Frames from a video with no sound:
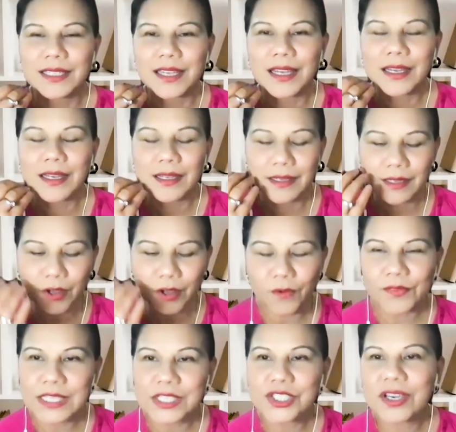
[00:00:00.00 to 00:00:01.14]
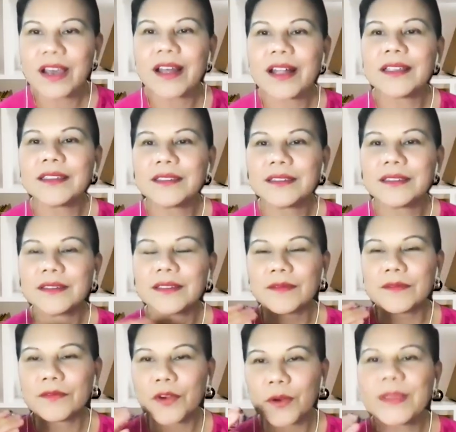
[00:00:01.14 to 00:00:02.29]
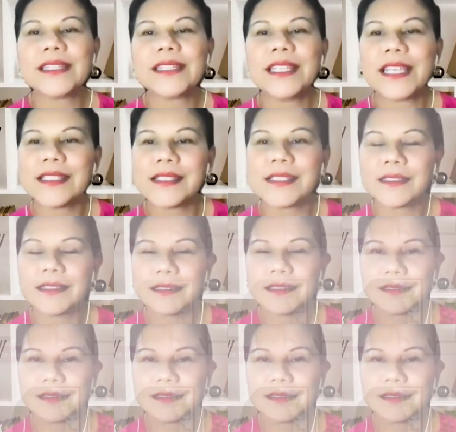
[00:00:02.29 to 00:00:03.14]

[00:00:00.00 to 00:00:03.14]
of this child from getting cancer.